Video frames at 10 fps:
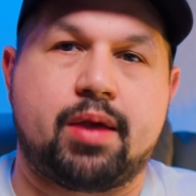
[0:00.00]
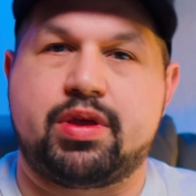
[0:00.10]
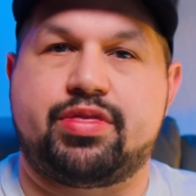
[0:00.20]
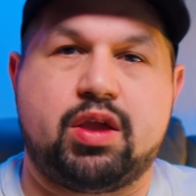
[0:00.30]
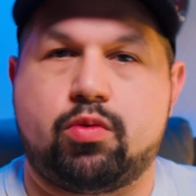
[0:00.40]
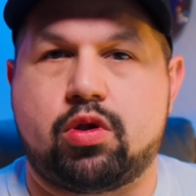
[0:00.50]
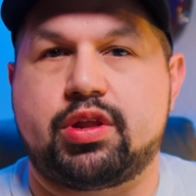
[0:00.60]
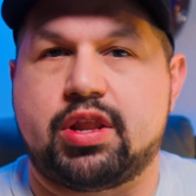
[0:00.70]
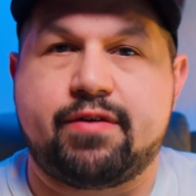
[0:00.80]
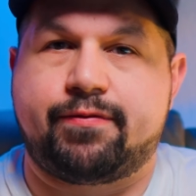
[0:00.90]
I mean, they were on
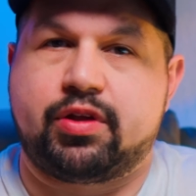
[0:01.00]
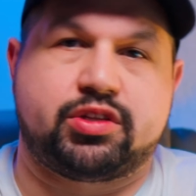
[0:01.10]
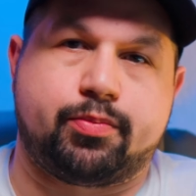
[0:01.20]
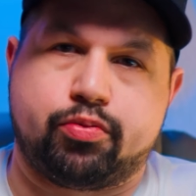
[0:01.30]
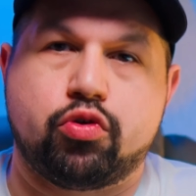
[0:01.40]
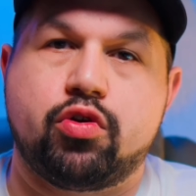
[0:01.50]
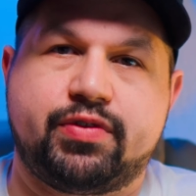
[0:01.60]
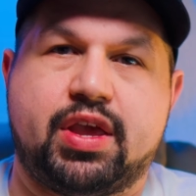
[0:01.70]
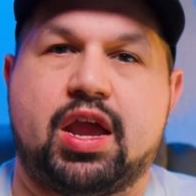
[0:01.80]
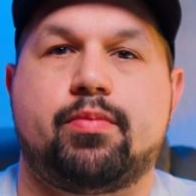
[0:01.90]
the Netflix
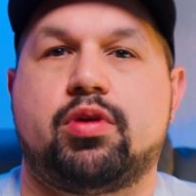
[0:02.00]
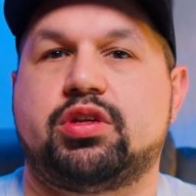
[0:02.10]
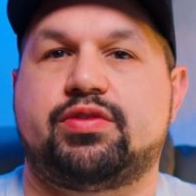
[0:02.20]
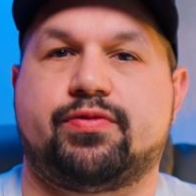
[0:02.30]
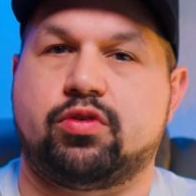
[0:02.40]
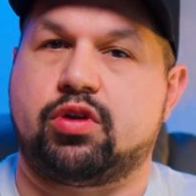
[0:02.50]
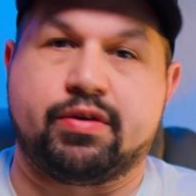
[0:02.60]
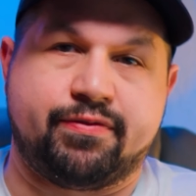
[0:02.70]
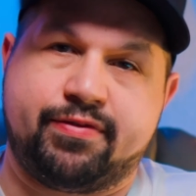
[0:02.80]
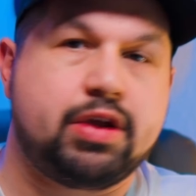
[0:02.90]
approved cameras for a
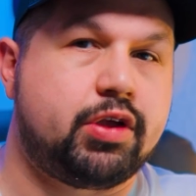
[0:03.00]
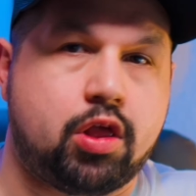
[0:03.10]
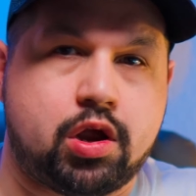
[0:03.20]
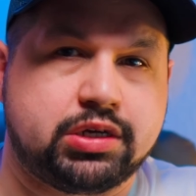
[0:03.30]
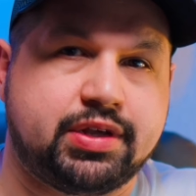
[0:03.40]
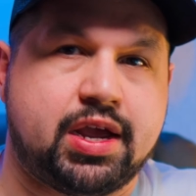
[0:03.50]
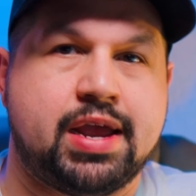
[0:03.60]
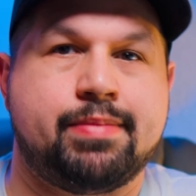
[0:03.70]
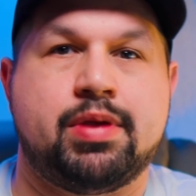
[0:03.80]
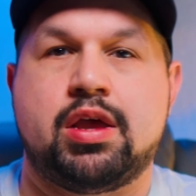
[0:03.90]
very long
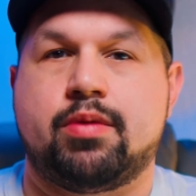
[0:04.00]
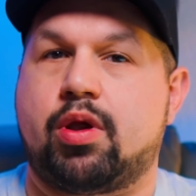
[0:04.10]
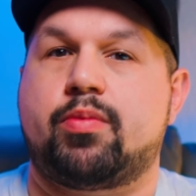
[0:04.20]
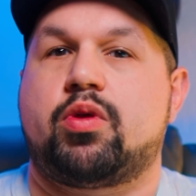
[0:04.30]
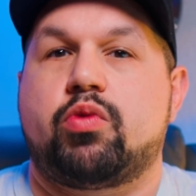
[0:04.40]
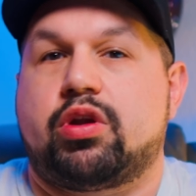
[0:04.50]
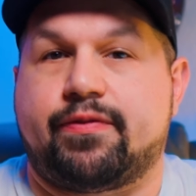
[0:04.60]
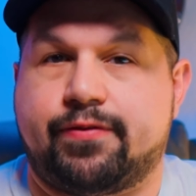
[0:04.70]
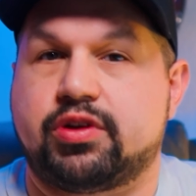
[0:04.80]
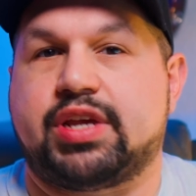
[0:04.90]
time, probably one of
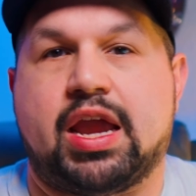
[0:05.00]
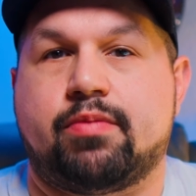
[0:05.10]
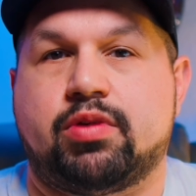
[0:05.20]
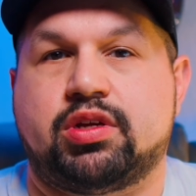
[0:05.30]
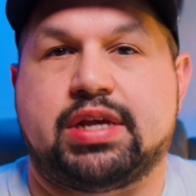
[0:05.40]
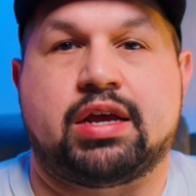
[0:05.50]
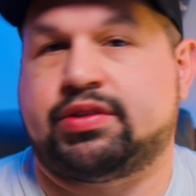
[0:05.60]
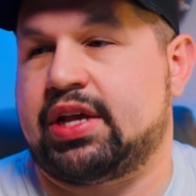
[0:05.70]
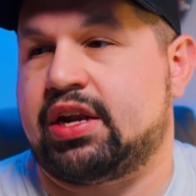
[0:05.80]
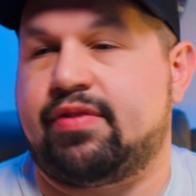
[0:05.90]
the first cameras
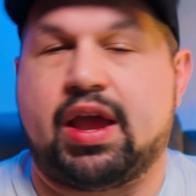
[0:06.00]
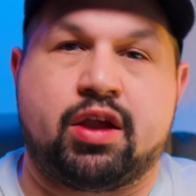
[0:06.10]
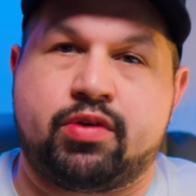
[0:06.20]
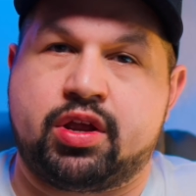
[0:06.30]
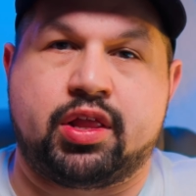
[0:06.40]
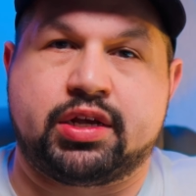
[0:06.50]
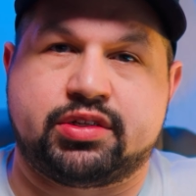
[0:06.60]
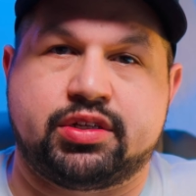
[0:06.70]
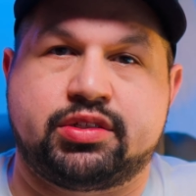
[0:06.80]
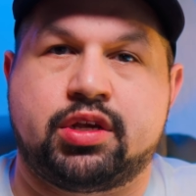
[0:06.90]
outside of Arri Alexas.